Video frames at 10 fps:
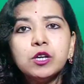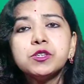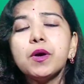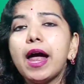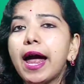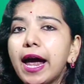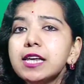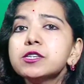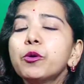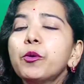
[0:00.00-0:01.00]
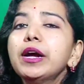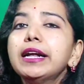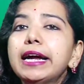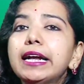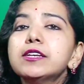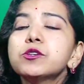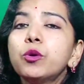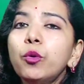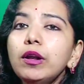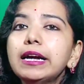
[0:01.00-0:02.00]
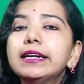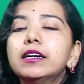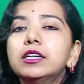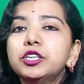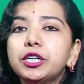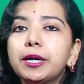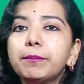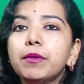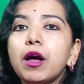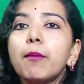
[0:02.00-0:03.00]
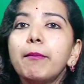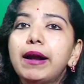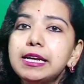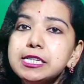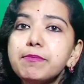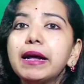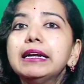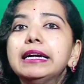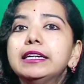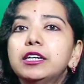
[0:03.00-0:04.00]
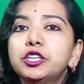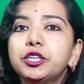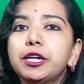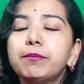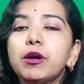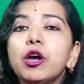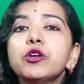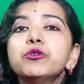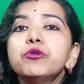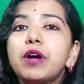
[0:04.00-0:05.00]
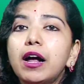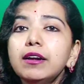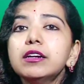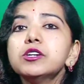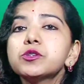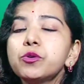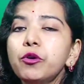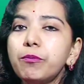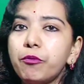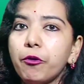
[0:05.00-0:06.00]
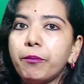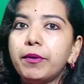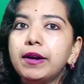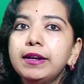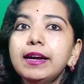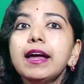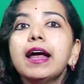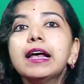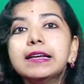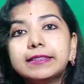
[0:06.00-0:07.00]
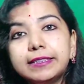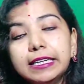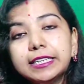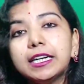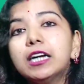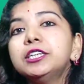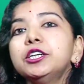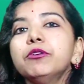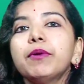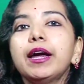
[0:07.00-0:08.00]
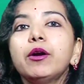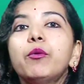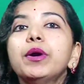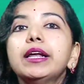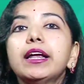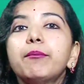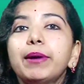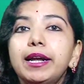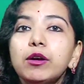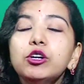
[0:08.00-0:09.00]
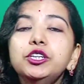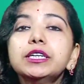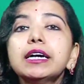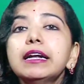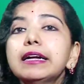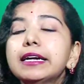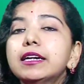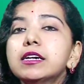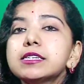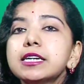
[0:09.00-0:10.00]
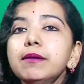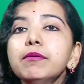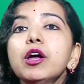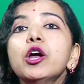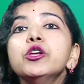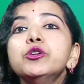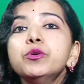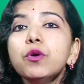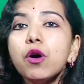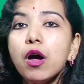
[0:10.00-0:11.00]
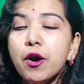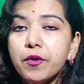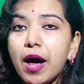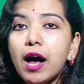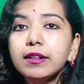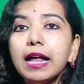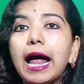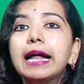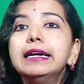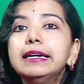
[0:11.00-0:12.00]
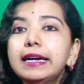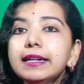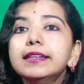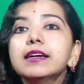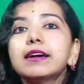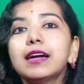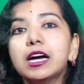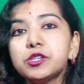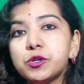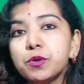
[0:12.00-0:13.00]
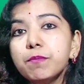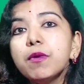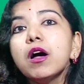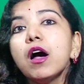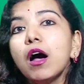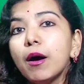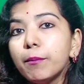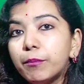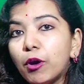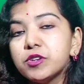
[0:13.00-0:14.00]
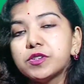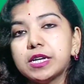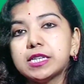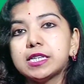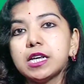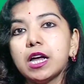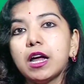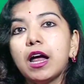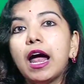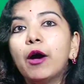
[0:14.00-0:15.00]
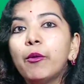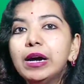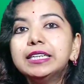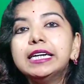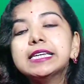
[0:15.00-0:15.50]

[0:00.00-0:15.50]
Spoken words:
So as we need school leadership, management leadership to run the school properly, in such a way we need pedagogical leadership to run and lead the classroom process, which